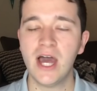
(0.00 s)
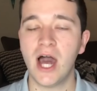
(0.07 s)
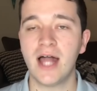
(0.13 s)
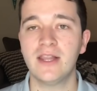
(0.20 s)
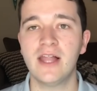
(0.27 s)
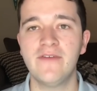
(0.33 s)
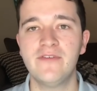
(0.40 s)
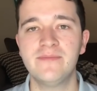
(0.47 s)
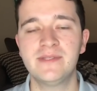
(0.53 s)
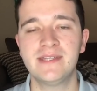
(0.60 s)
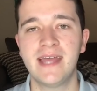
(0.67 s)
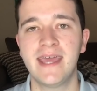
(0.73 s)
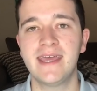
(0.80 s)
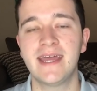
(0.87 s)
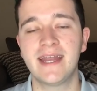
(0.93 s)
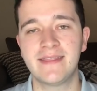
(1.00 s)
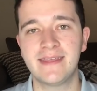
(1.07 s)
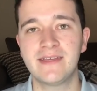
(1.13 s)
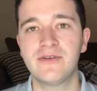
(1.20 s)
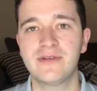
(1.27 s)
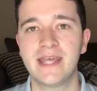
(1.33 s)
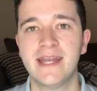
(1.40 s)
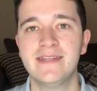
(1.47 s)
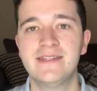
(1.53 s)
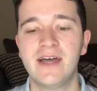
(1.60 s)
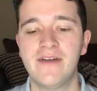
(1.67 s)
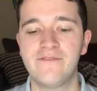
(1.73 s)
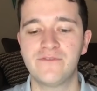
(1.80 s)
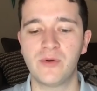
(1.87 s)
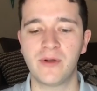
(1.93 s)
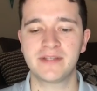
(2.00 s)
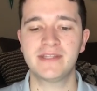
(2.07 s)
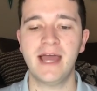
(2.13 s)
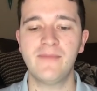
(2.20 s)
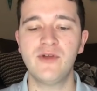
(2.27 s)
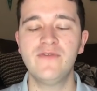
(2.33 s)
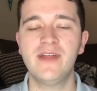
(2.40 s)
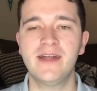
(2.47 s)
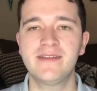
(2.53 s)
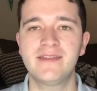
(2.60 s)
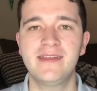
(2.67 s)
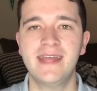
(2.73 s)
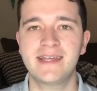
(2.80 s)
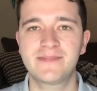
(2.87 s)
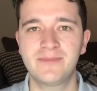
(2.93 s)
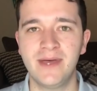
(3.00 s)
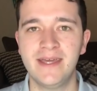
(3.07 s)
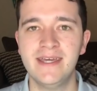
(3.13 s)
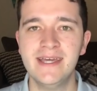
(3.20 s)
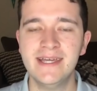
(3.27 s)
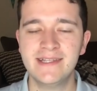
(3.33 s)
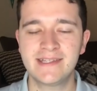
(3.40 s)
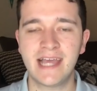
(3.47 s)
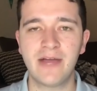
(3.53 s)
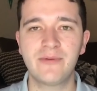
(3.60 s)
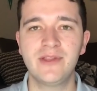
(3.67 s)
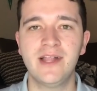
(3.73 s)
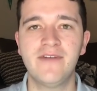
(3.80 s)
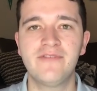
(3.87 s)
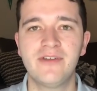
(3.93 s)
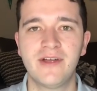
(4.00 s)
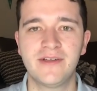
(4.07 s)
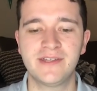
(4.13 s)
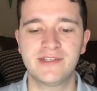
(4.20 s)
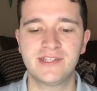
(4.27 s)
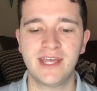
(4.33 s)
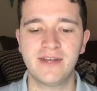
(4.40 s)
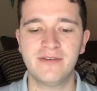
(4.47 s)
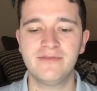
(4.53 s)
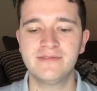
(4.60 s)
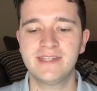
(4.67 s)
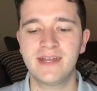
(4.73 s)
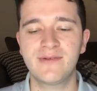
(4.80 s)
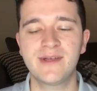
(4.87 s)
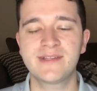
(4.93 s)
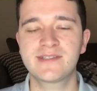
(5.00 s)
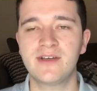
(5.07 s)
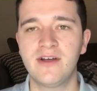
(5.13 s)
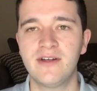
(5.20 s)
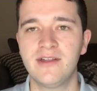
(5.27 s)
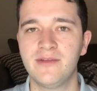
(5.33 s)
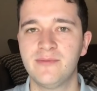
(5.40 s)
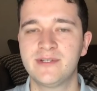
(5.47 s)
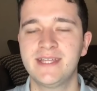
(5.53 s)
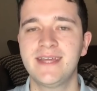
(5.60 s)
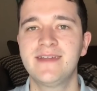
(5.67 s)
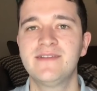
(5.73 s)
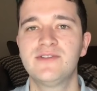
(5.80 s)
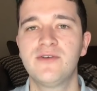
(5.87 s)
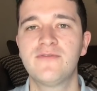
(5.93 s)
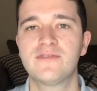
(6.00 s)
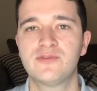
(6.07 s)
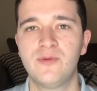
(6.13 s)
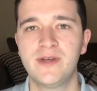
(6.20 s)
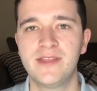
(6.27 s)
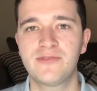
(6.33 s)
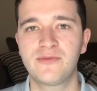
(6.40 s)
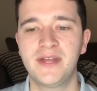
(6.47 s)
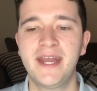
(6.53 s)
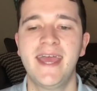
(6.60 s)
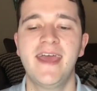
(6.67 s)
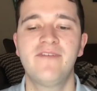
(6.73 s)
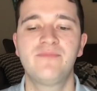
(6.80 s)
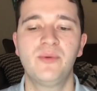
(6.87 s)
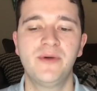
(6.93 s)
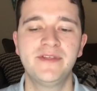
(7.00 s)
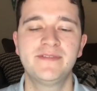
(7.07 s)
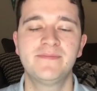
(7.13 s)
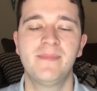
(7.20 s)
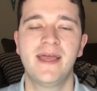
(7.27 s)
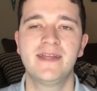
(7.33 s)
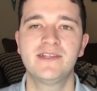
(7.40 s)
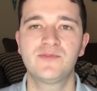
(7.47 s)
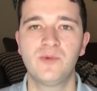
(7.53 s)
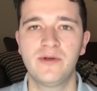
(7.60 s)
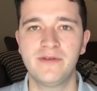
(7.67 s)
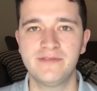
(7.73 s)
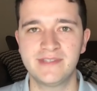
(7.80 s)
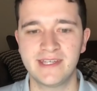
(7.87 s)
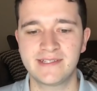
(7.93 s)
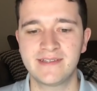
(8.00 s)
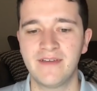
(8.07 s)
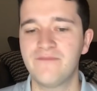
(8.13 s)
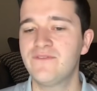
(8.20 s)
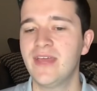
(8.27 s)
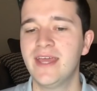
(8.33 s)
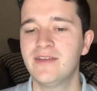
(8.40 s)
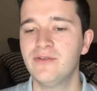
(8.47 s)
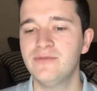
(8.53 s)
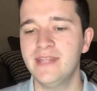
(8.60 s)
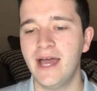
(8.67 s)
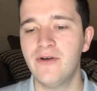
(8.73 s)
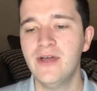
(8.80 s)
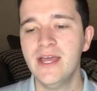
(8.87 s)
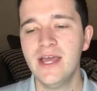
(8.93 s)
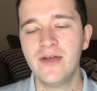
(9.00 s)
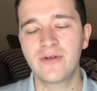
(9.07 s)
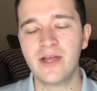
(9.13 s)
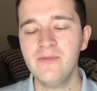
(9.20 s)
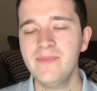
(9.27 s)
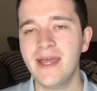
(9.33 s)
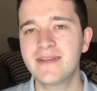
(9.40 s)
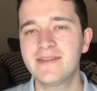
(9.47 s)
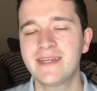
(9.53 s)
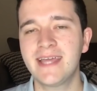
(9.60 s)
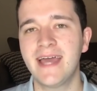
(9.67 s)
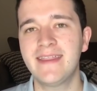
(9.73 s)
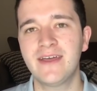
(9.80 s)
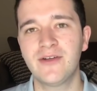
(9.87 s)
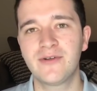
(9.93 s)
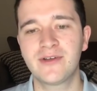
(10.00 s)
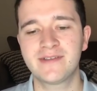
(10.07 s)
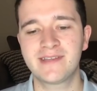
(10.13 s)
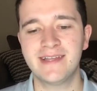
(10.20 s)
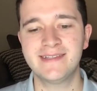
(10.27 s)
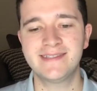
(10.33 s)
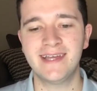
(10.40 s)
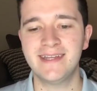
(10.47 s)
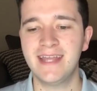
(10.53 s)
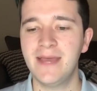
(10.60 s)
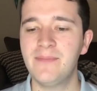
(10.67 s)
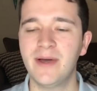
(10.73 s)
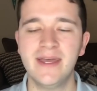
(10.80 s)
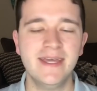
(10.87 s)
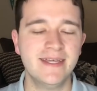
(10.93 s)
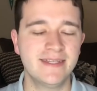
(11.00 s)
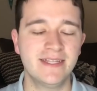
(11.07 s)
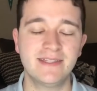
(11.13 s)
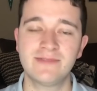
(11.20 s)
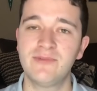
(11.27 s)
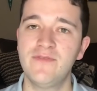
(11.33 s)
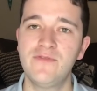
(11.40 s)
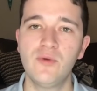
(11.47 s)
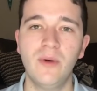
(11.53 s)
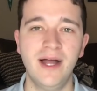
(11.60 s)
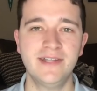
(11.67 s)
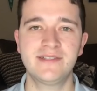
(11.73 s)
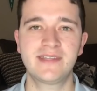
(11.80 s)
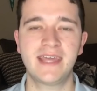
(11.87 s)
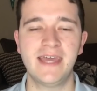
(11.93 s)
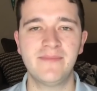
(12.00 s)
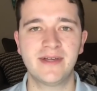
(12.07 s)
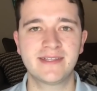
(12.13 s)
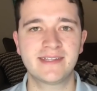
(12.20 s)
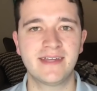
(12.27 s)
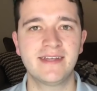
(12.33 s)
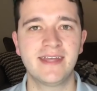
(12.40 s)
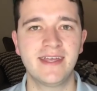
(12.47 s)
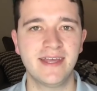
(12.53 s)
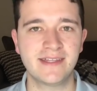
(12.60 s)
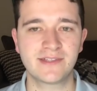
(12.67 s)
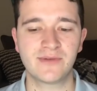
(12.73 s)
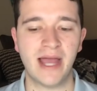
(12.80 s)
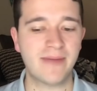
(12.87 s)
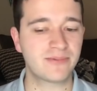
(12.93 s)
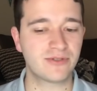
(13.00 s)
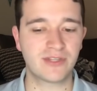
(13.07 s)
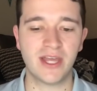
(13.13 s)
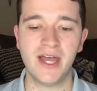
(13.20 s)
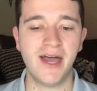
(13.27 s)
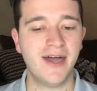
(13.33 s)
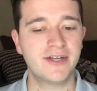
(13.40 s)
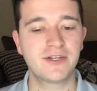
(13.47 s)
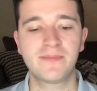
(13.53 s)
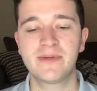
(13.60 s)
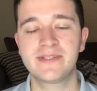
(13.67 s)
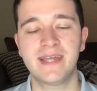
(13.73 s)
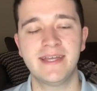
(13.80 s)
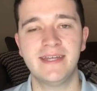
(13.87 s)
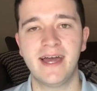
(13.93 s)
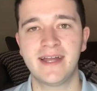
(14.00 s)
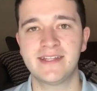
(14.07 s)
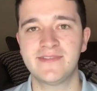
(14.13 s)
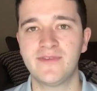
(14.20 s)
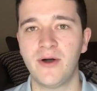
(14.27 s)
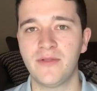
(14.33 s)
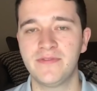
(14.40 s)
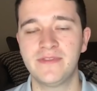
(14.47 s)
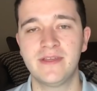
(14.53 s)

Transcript: I love him today, and I think he'll get it done for us. Now, moving on to the next play, this guy we love here on the channel, Darius Garland. We're taking his over 23.5 points, minus 106 on FanDuel. Now, coming back to a guy that hurt us on Sunday, but if you watched the game on Sunday against the Raptors, 100% not his fault.